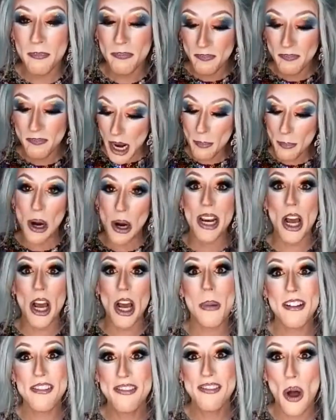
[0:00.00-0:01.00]
I brought out
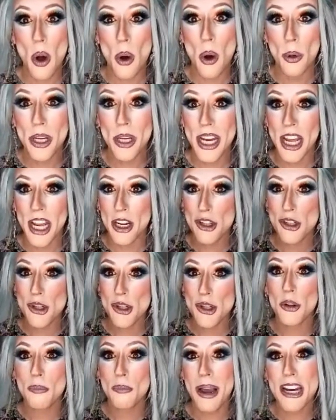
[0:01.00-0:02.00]
my phone and I
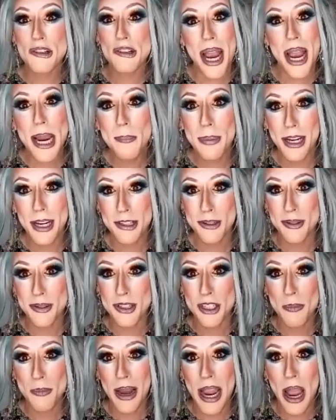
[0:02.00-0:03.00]
showed my drag pictures
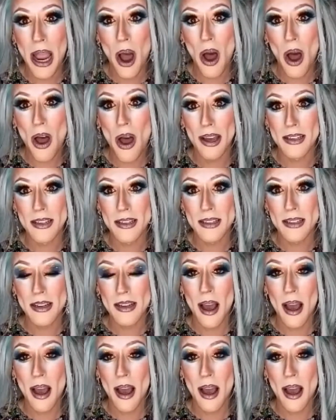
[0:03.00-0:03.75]
to my aunt.